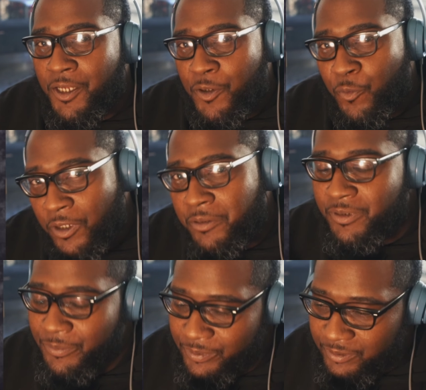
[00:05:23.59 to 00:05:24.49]
Welcome
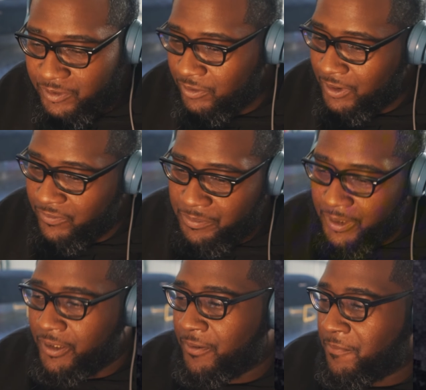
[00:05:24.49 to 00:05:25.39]
to Pro Tools,
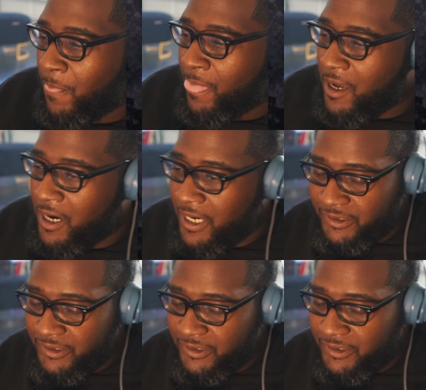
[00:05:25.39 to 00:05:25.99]
everybody. All right.